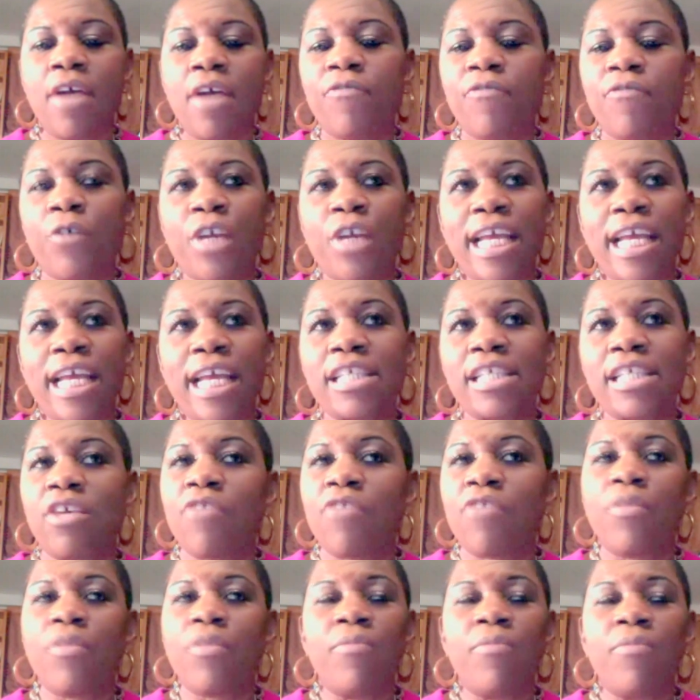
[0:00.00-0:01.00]
for guests
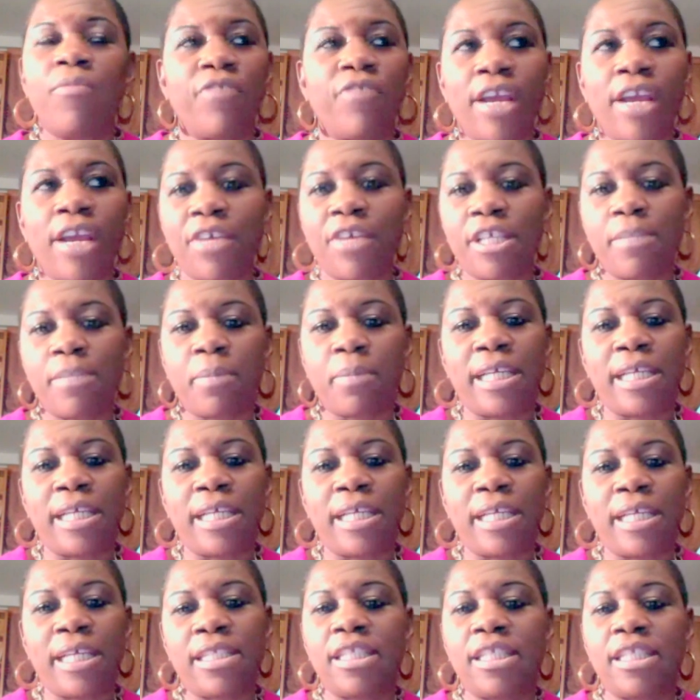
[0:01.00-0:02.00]
from various
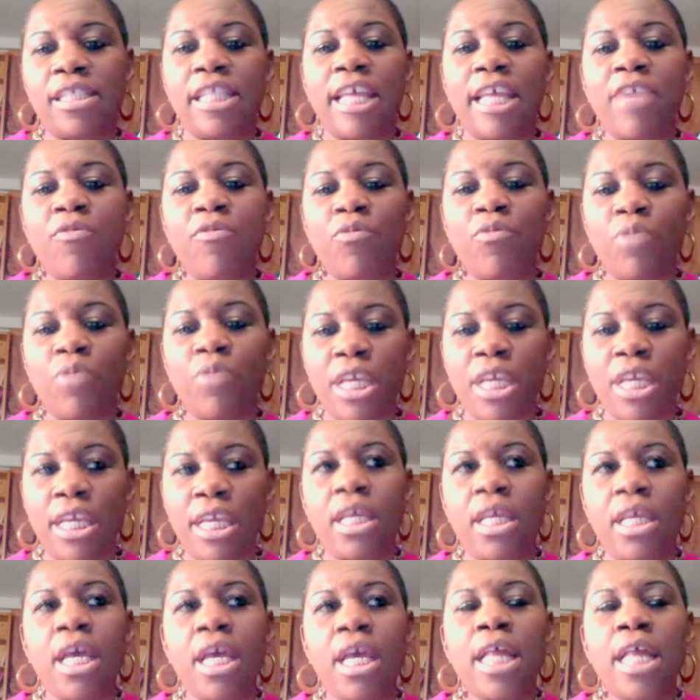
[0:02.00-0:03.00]
places. They read,
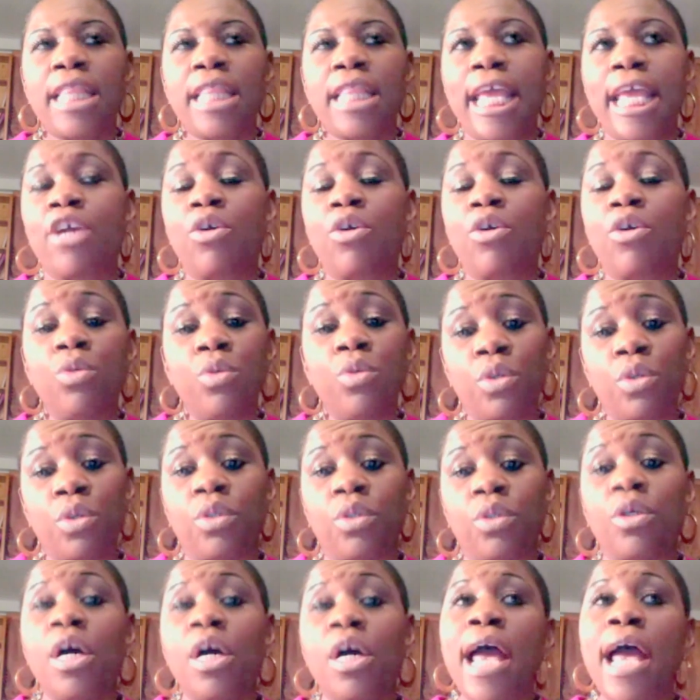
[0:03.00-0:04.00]
they
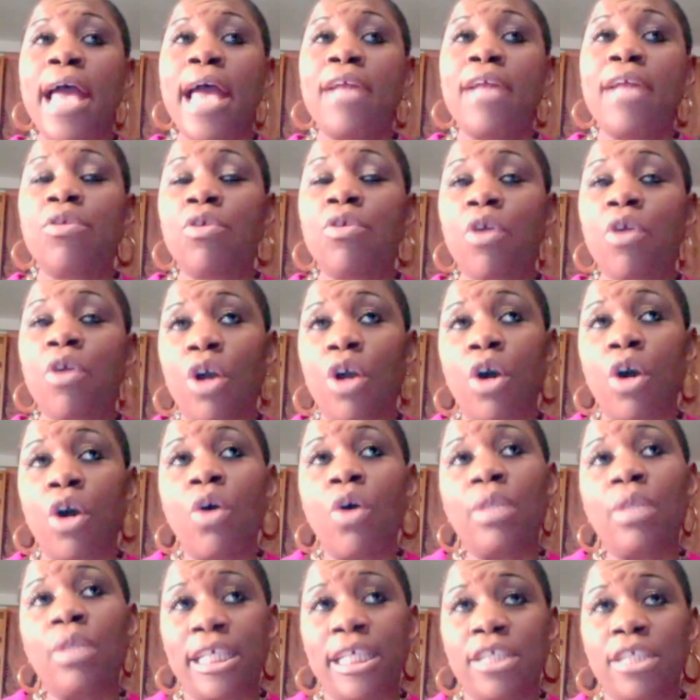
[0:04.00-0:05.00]
Google, and your
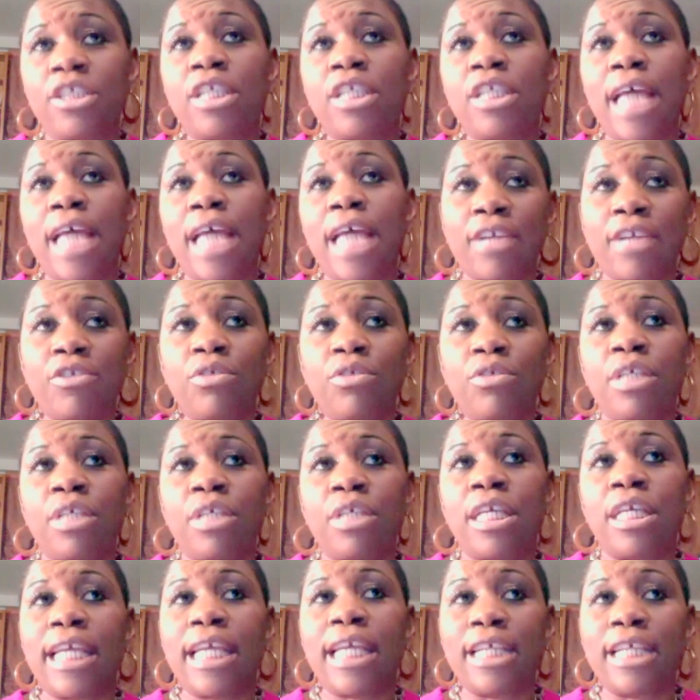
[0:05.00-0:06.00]
goal is to actually
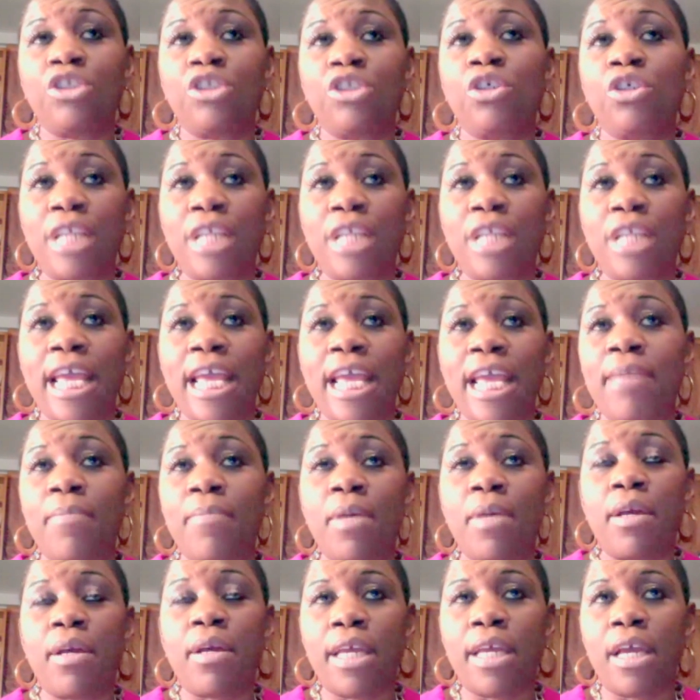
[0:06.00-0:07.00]
get your name
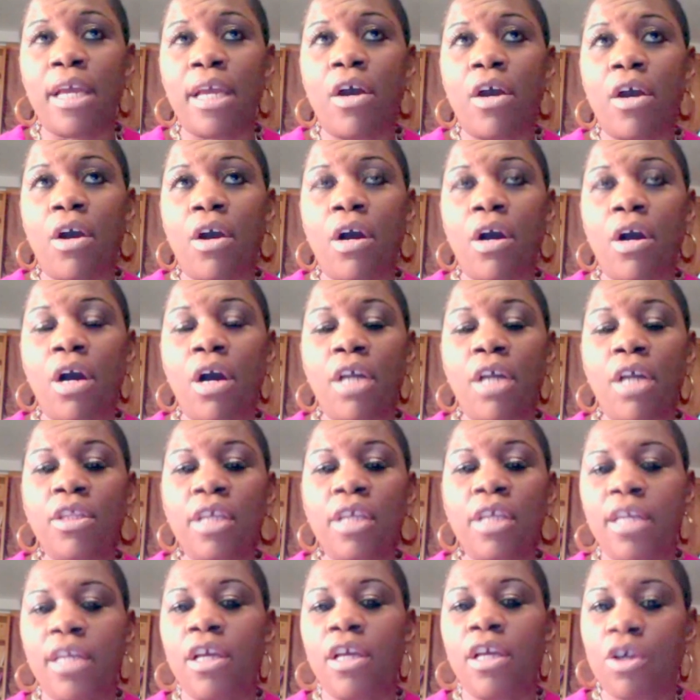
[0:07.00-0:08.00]

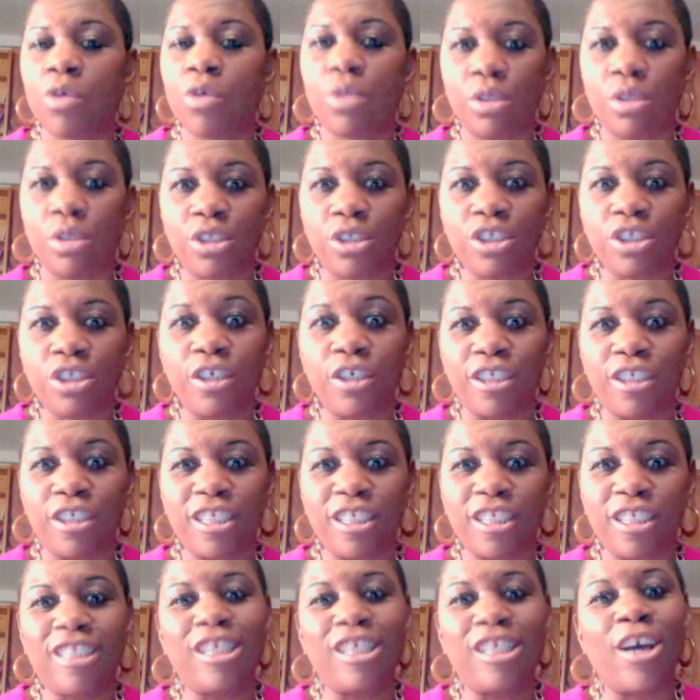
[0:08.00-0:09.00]
in a Google search.
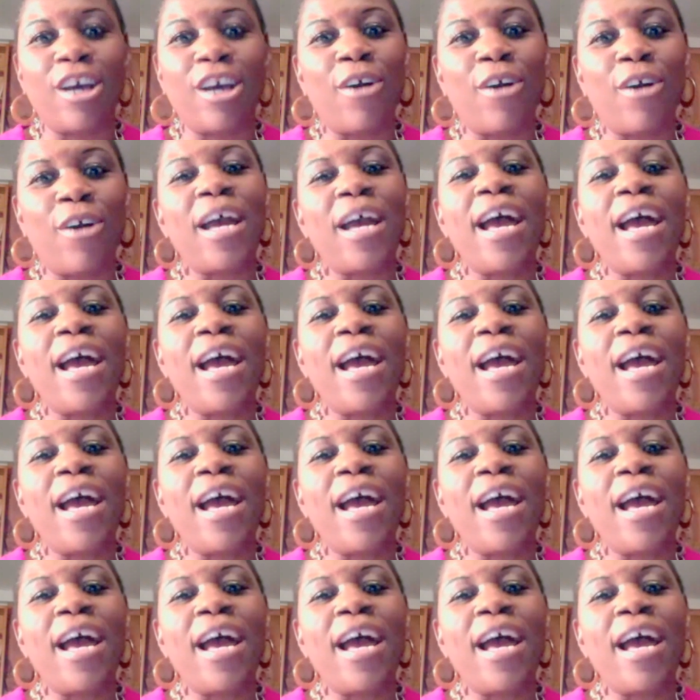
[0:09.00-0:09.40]
So